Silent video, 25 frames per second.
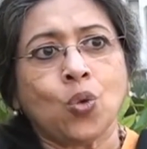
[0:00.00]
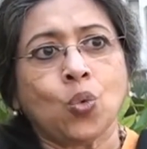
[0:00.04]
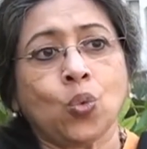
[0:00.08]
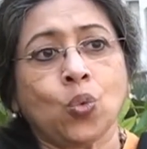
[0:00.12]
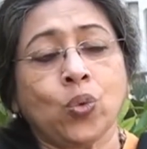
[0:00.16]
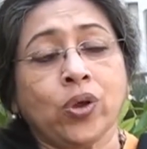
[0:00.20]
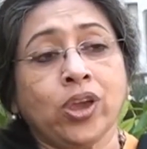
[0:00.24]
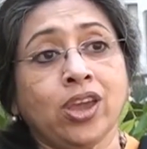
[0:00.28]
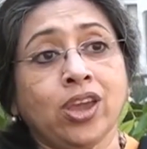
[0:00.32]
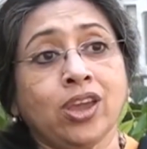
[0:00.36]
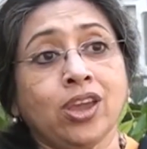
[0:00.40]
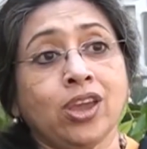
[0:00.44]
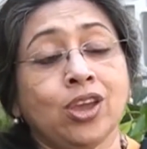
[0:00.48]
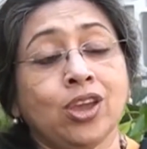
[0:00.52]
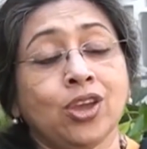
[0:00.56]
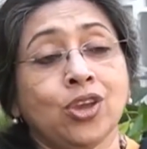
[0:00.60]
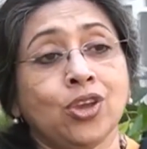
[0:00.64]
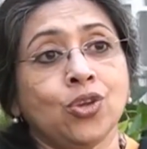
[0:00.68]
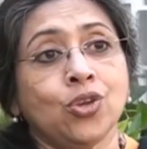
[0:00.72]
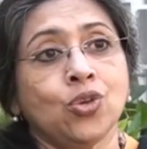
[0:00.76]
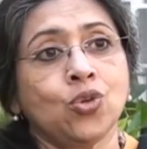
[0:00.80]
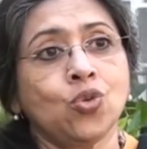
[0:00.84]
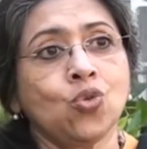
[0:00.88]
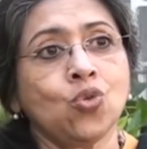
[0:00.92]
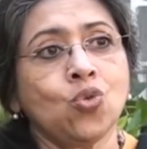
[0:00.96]
where
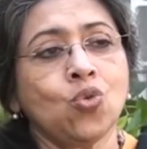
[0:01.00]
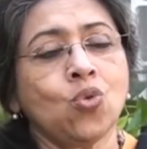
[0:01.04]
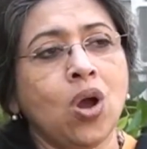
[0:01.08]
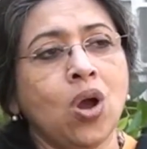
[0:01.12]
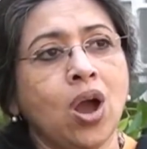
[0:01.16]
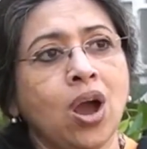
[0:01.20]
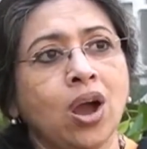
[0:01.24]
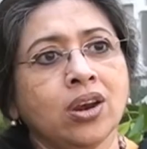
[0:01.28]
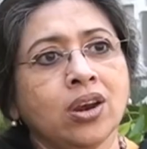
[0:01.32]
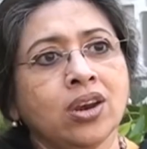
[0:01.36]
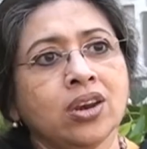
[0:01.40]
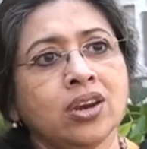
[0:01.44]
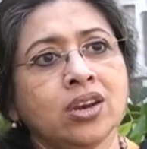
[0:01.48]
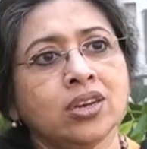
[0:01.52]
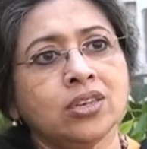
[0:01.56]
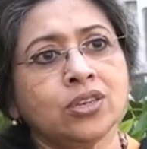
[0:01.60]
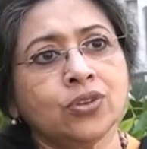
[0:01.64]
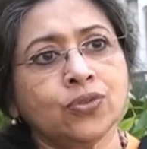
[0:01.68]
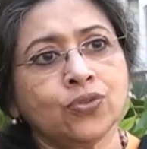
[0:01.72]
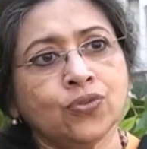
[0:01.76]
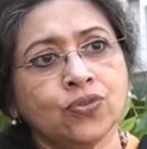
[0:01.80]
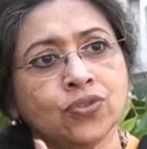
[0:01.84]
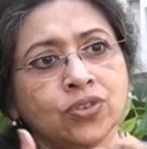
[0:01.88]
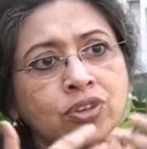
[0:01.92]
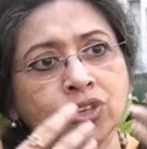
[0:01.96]
you are in a
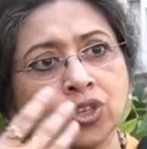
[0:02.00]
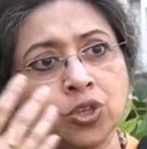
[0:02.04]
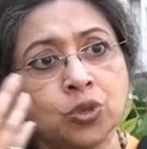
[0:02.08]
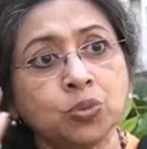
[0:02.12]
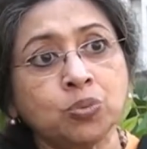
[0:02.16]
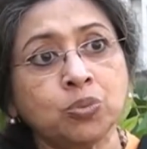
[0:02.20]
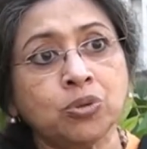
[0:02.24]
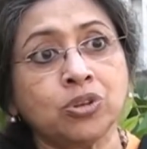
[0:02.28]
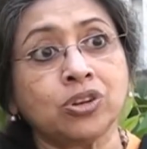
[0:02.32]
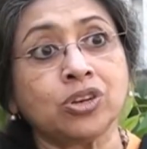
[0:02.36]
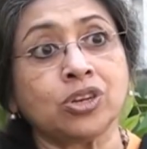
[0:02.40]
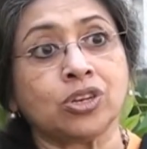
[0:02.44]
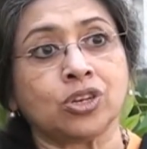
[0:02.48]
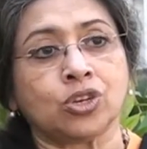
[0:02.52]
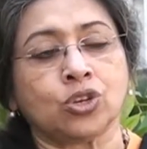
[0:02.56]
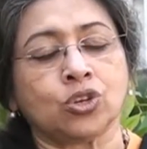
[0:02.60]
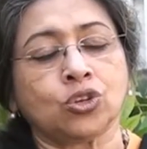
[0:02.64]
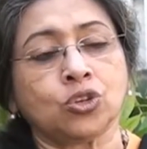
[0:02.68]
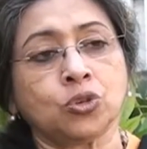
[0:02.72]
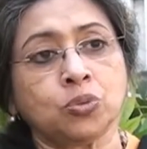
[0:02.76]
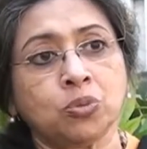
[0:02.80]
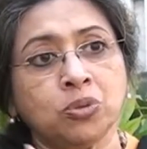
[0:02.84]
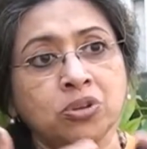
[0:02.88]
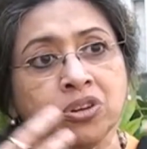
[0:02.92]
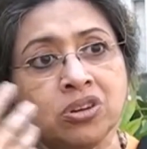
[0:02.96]
different spirit, your
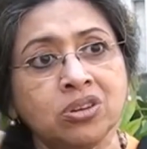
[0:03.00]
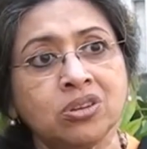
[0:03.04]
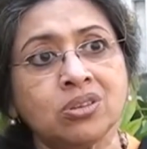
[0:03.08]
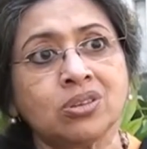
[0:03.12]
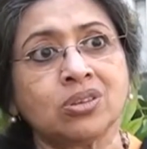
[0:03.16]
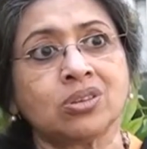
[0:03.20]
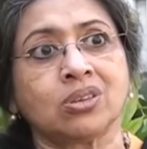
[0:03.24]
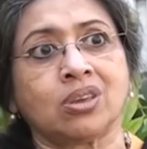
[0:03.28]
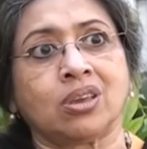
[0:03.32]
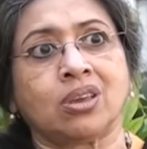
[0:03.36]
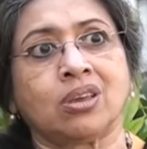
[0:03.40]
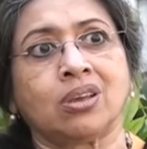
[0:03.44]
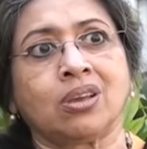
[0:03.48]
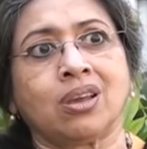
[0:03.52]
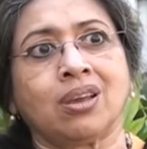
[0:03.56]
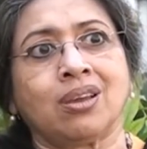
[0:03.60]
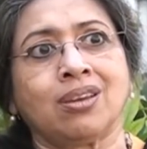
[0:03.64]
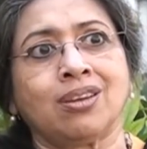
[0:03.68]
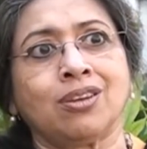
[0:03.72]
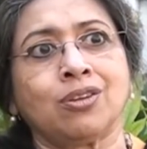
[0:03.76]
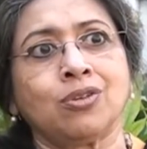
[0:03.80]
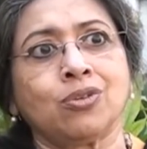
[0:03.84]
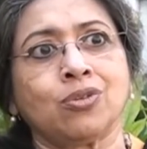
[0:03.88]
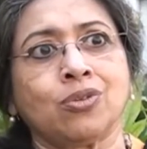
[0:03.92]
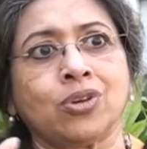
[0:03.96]
spirit is
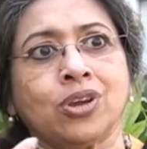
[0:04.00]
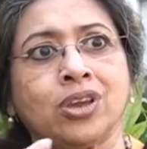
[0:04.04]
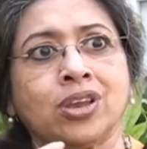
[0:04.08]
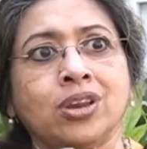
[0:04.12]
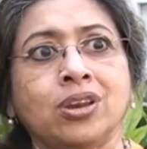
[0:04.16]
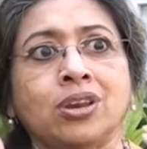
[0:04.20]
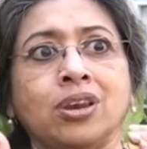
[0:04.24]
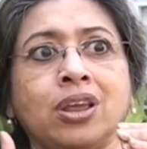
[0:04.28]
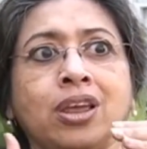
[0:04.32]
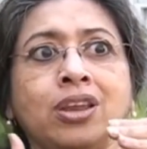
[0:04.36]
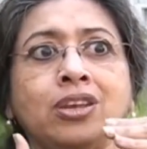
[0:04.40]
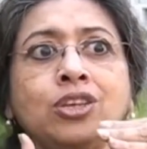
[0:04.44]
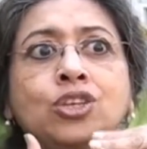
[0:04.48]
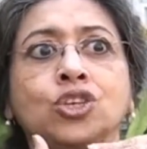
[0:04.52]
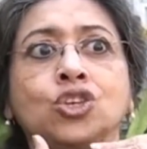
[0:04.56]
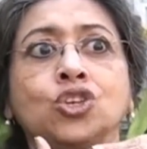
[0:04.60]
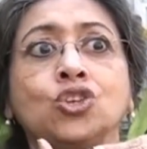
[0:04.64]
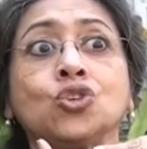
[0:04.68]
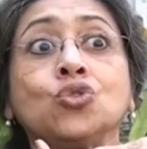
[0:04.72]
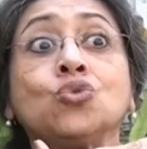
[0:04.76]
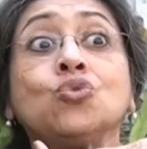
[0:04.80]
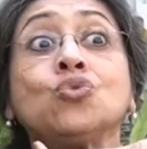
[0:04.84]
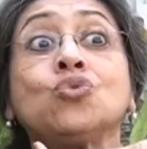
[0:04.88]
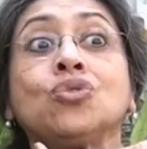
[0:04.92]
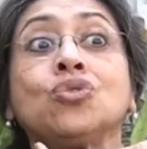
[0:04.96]
in
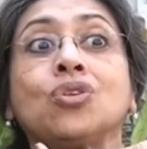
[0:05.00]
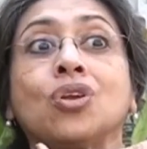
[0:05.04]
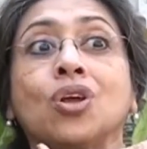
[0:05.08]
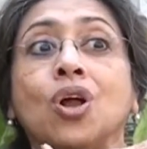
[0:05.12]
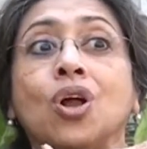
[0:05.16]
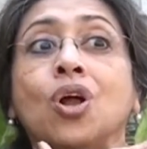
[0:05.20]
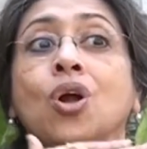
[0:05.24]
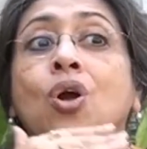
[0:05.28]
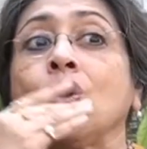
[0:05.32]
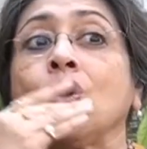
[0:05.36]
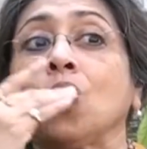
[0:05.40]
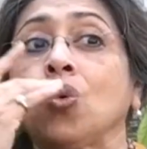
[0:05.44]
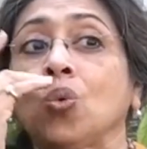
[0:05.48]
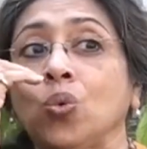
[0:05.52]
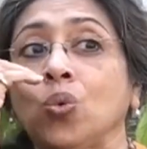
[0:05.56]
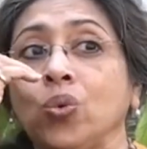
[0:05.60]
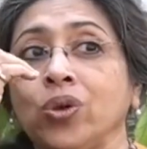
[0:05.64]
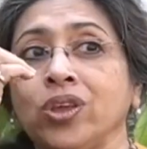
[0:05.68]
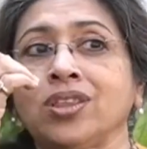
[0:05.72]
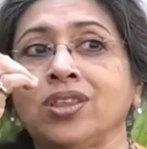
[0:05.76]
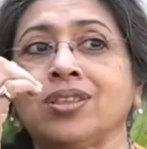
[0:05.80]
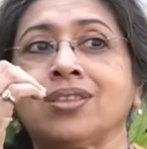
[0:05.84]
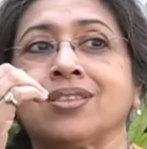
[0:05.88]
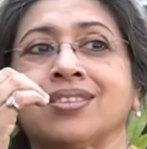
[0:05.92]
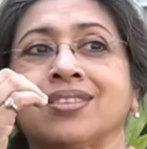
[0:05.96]
tune
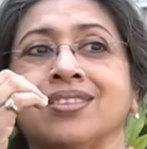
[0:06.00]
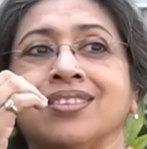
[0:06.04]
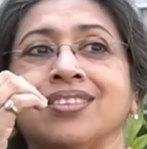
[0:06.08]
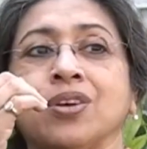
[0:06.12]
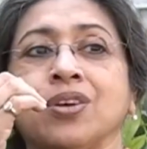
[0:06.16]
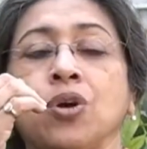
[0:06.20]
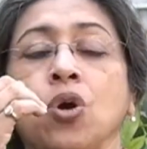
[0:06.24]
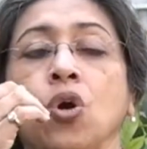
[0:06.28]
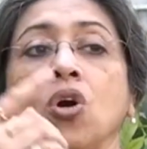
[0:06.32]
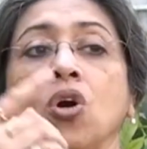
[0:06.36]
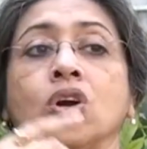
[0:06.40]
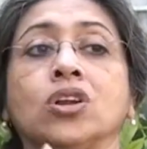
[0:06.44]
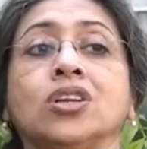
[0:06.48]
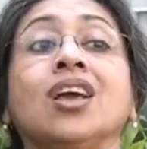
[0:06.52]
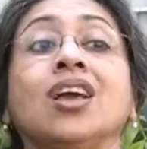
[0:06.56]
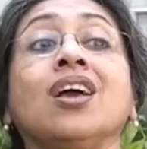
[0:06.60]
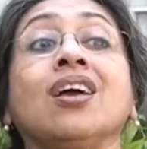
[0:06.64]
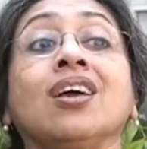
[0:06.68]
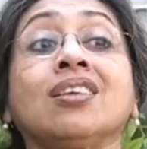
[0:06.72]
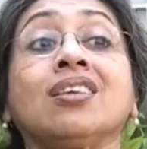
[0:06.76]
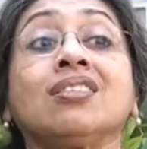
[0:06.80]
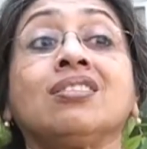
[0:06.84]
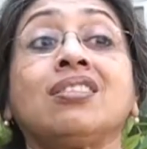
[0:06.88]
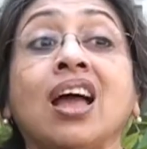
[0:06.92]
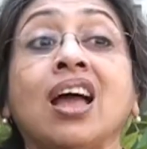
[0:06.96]
with God,
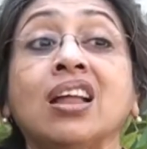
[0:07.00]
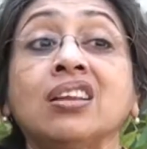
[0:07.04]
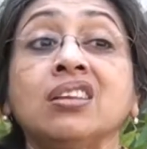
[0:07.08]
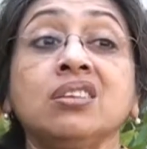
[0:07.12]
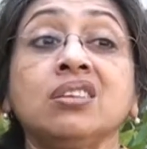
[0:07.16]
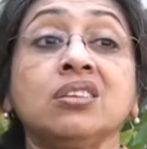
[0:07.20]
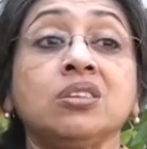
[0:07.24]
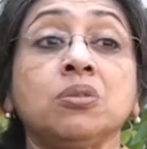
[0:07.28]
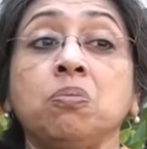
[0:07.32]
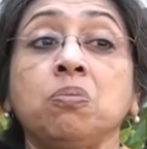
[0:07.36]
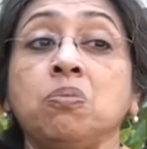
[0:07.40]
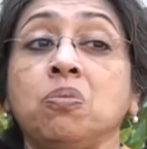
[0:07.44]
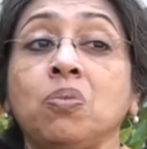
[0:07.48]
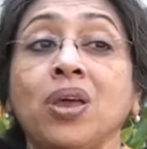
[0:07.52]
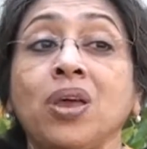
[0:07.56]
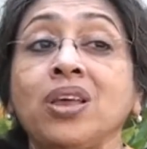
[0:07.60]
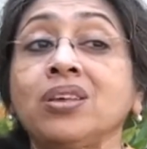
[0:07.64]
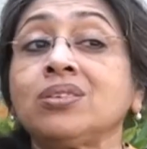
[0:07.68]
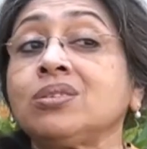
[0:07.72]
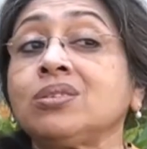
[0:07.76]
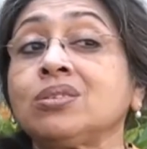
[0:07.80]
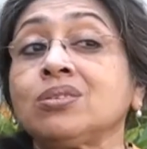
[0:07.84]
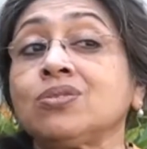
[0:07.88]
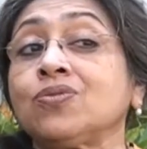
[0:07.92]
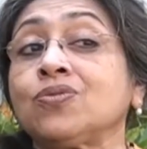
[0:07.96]
that is the
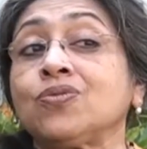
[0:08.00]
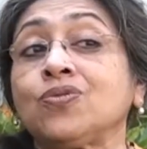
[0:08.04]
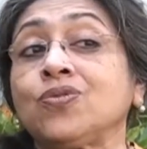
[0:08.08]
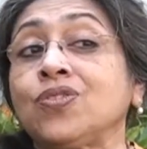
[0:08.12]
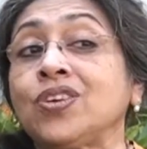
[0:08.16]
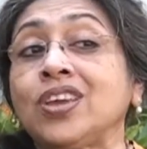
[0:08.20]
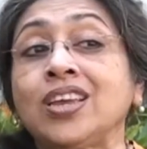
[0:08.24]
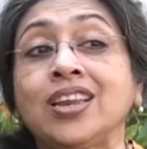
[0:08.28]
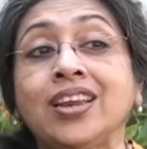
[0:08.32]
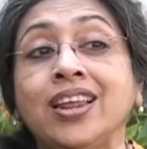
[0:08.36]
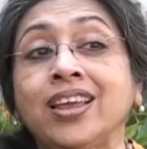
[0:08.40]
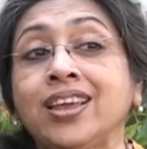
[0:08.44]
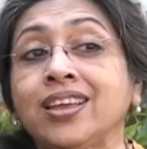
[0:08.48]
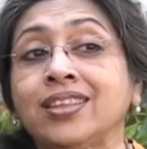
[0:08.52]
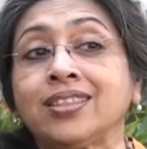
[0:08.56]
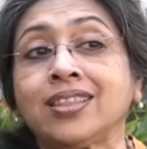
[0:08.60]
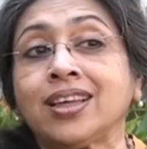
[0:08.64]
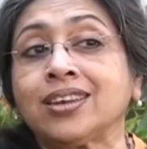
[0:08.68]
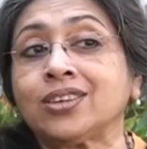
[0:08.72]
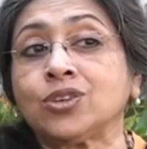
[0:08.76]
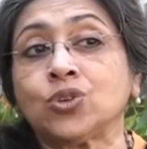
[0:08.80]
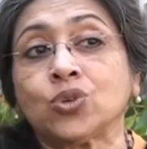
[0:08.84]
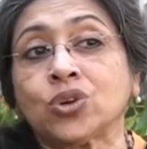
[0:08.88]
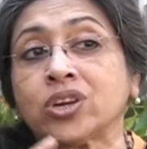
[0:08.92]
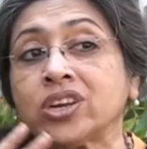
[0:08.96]
best feeling
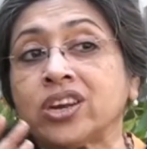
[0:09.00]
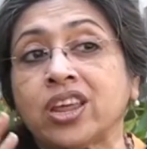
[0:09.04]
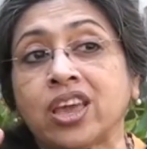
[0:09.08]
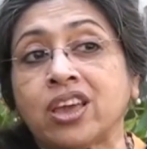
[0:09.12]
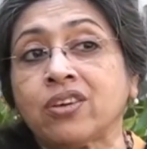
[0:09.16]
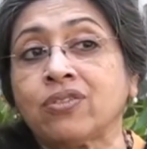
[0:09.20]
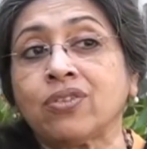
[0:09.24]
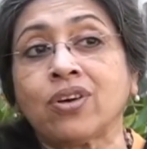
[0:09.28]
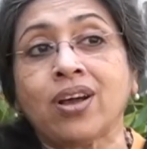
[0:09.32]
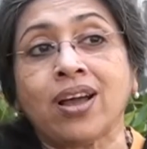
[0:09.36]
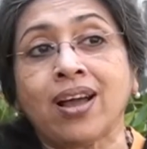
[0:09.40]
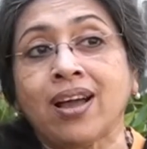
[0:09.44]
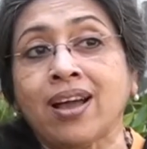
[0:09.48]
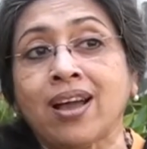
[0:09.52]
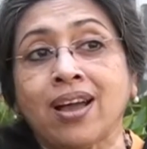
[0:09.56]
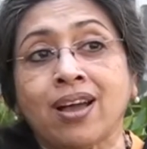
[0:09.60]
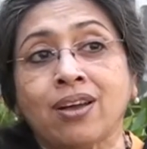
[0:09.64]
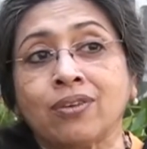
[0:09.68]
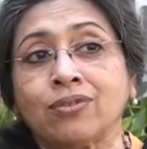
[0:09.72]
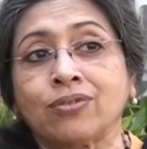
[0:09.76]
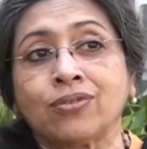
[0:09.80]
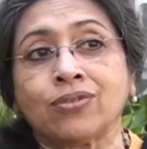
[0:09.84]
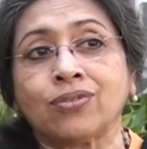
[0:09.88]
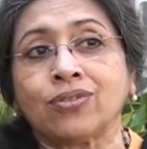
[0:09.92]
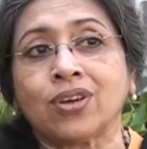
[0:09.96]
that you can ever have.